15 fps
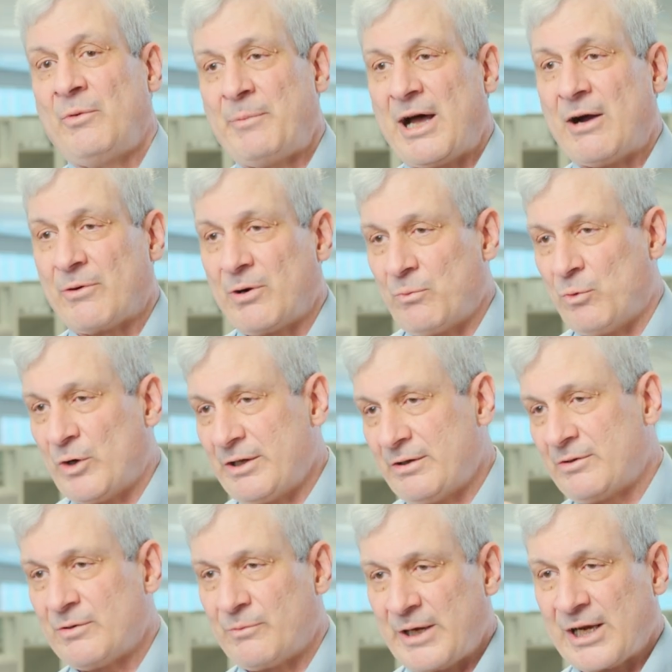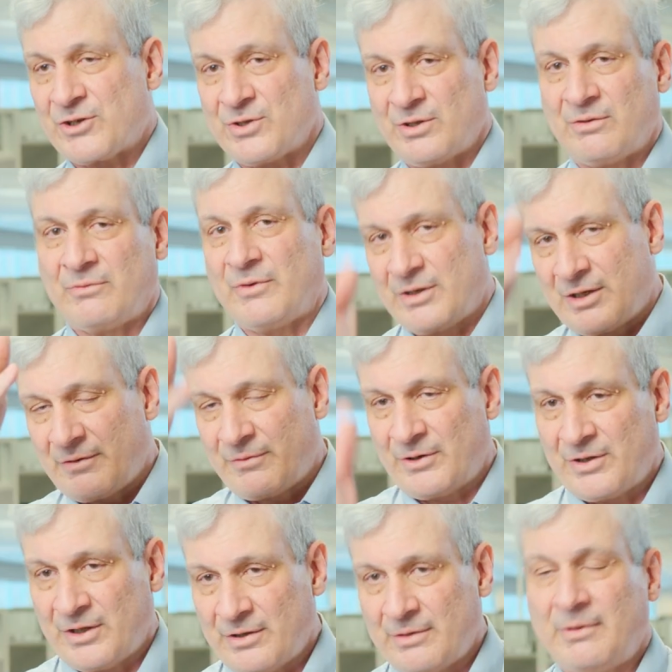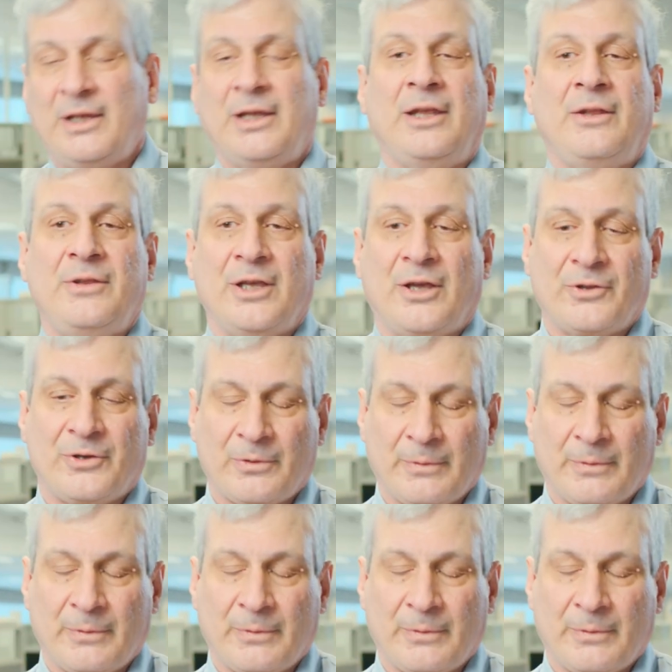power in one direction different than the, the other